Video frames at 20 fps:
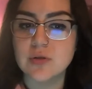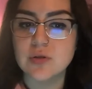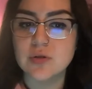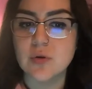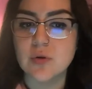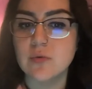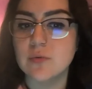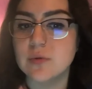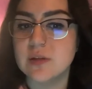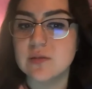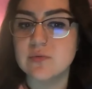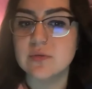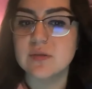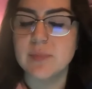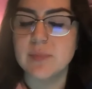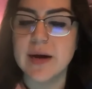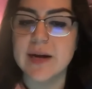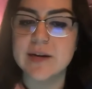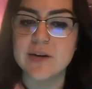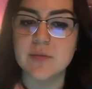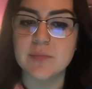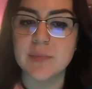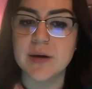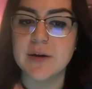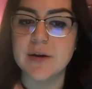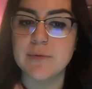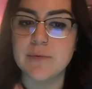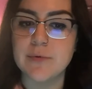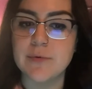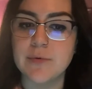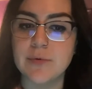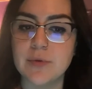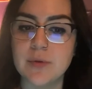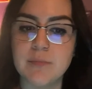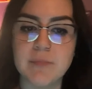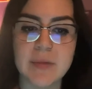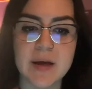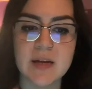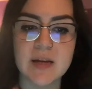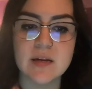So this was pioneered by Ruth
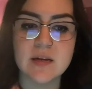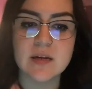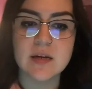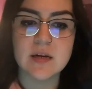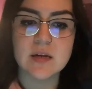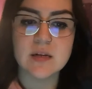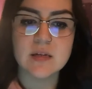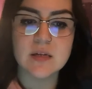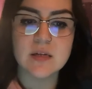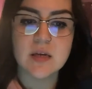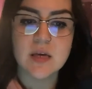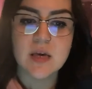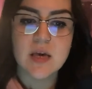Benedict.